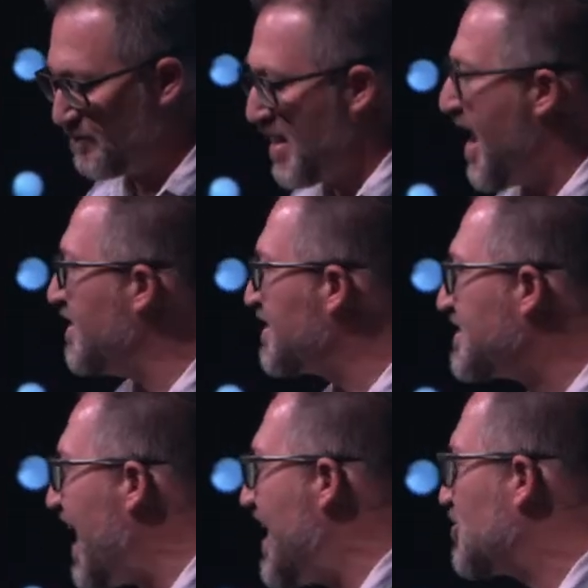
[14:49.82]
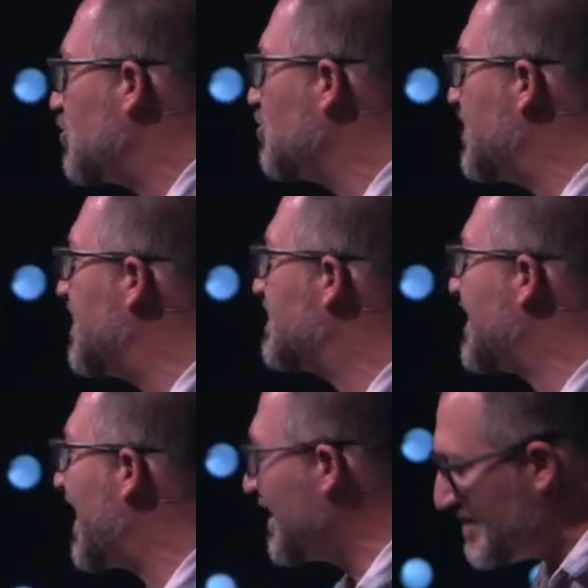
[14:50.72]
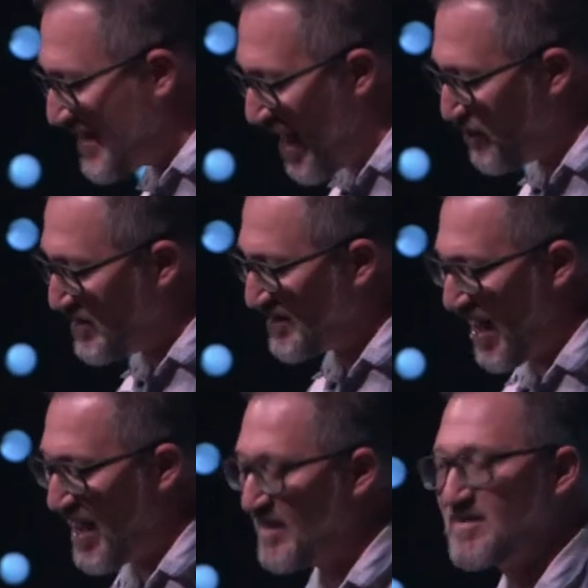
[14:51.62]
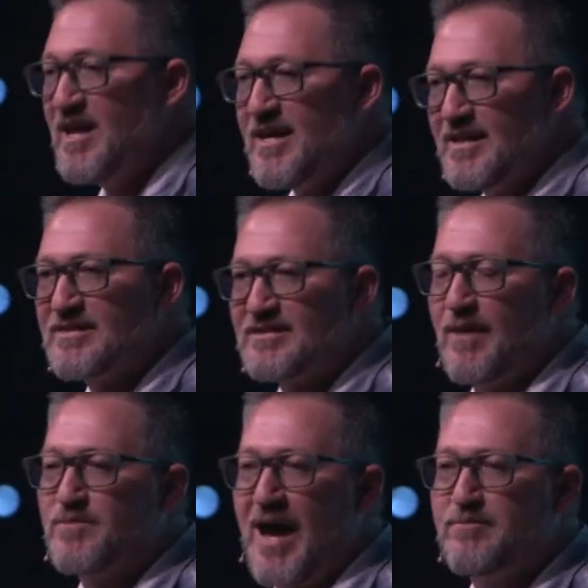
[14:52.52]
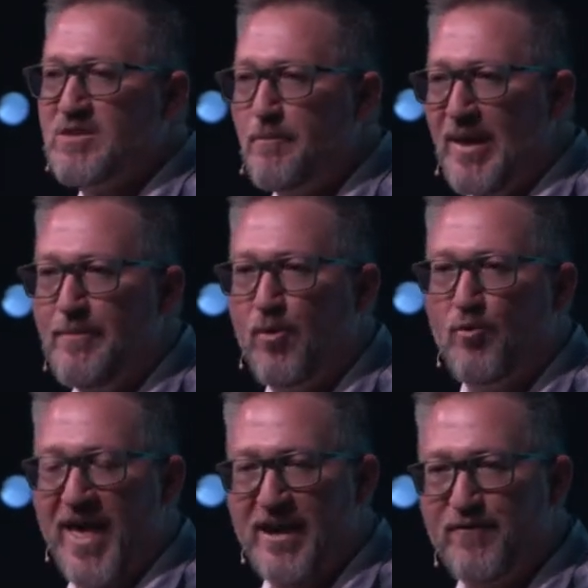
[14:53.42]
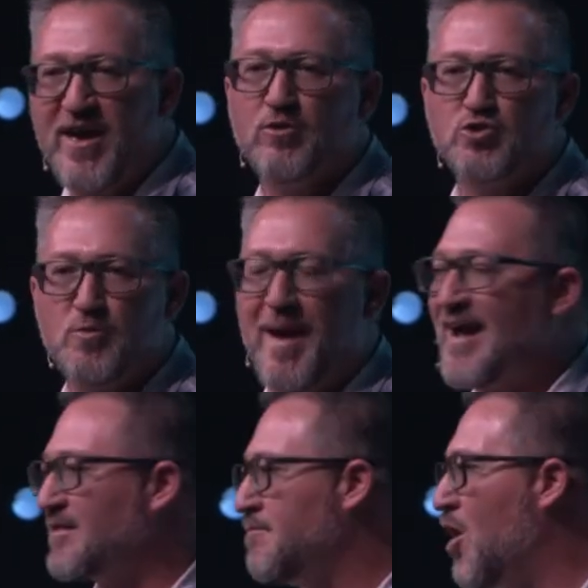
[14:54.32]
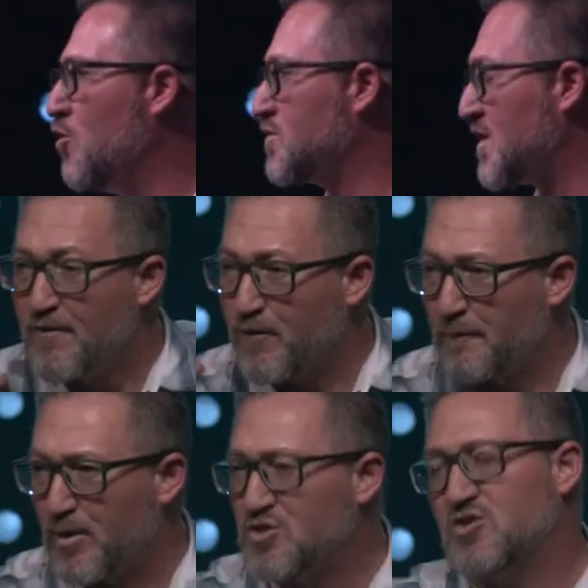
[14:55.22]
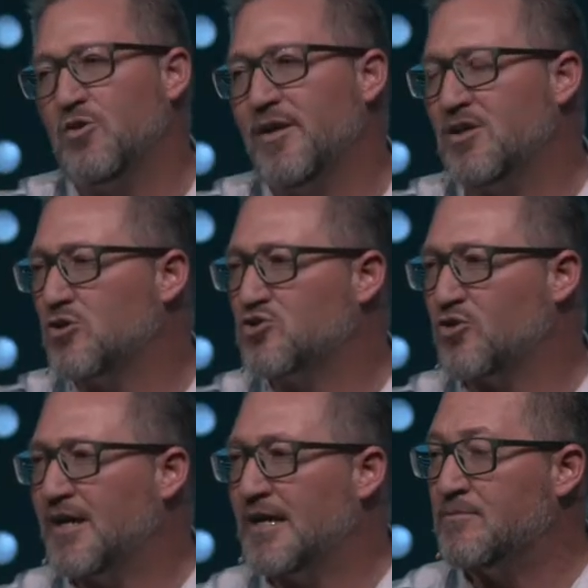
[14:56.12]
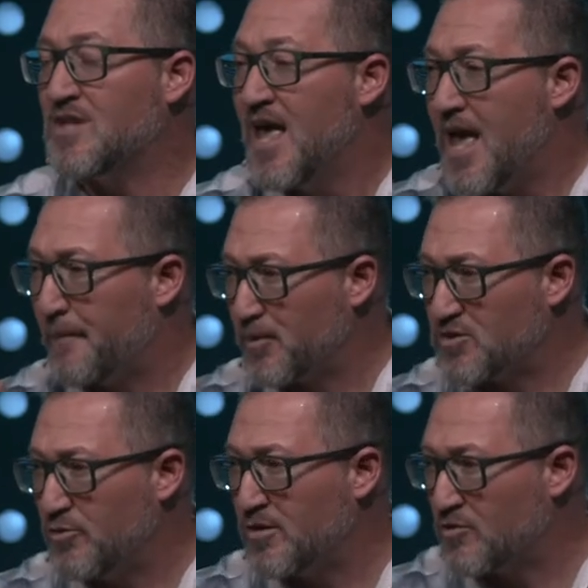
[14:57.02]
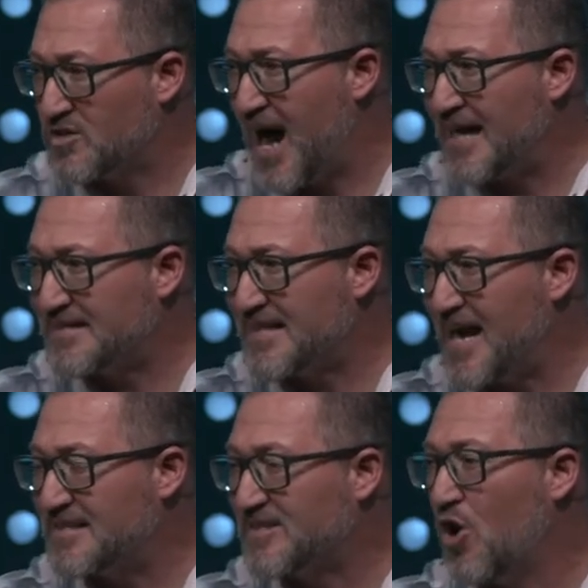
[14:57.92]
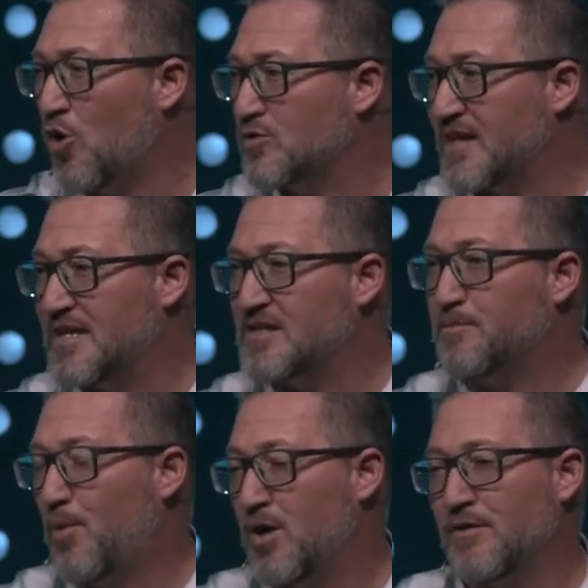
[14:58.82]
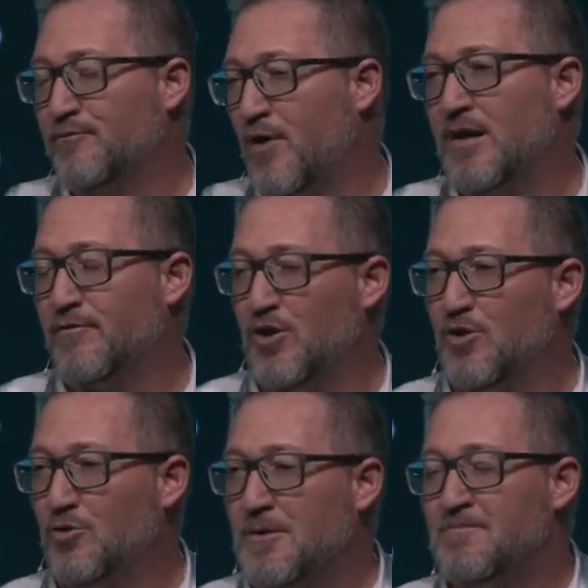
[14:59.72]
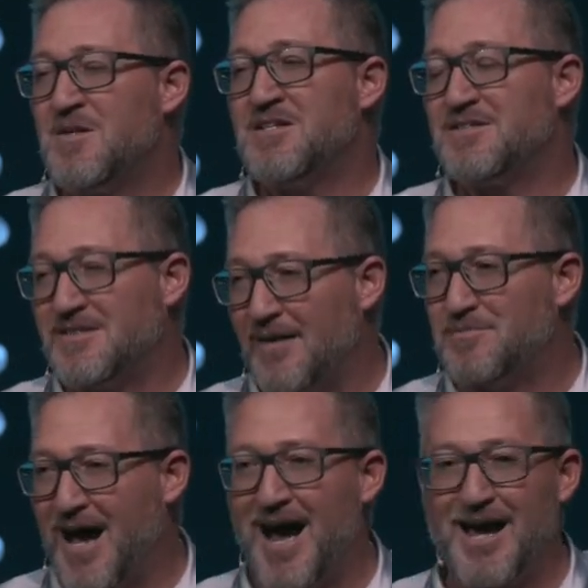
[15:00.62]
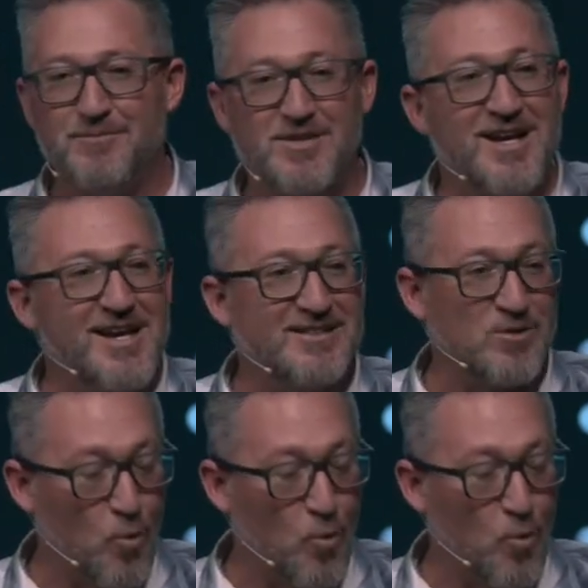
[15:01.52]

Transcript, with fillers: And the sad truth is, like in David's case, it's sometimes the people that have held you back the most from pursuing your dreams and pursuing those God sized goals that He has put in front of you. Sometimes it's the